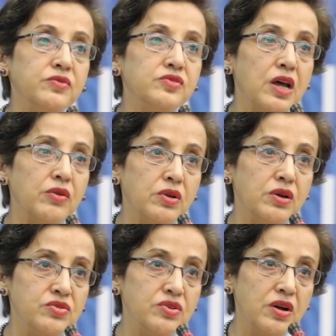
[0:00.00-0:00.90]
of South
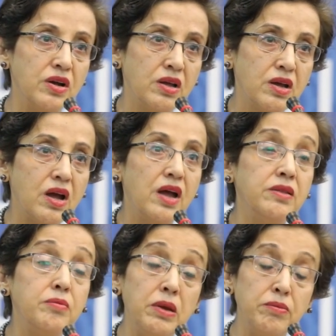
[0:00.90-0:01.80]
Asia and
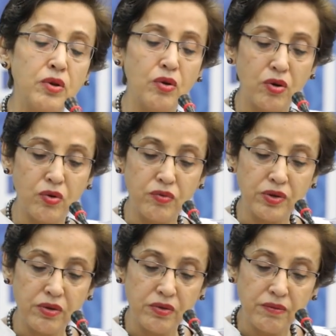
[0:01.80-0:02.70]
the people all
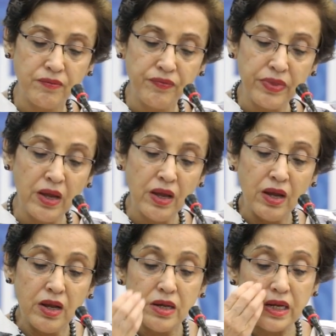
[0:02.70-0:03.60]
over.
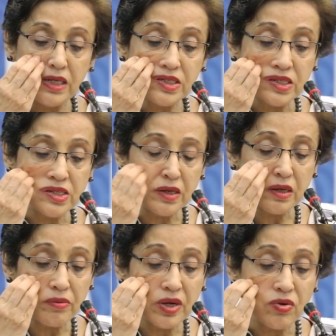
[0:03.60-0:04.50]
Ladies and
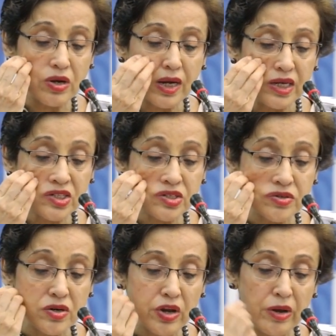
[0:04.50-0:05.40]
gentlemen, on our
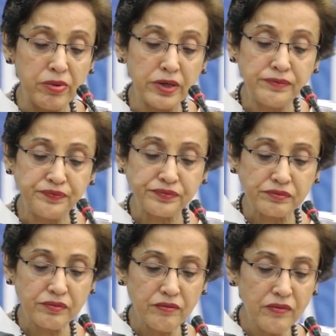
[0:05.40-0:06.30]
Eastern neighbor,
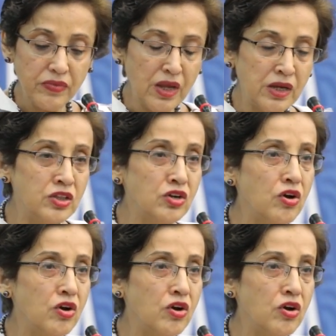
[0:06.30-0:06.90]
in the